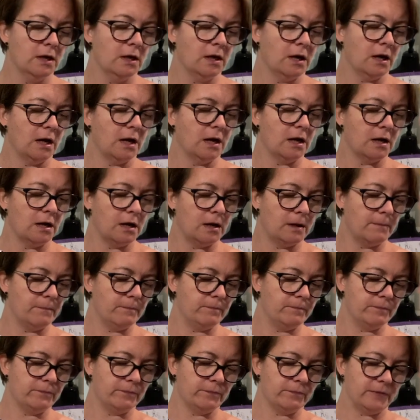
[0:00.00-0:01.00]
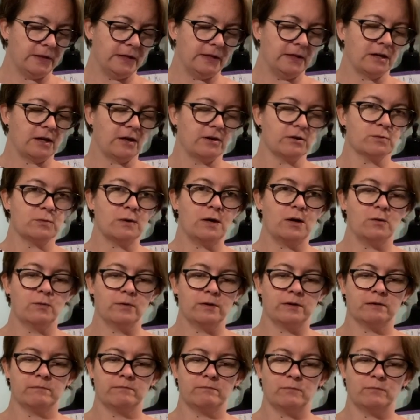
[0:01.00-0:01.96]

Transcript: Um, it goes well with,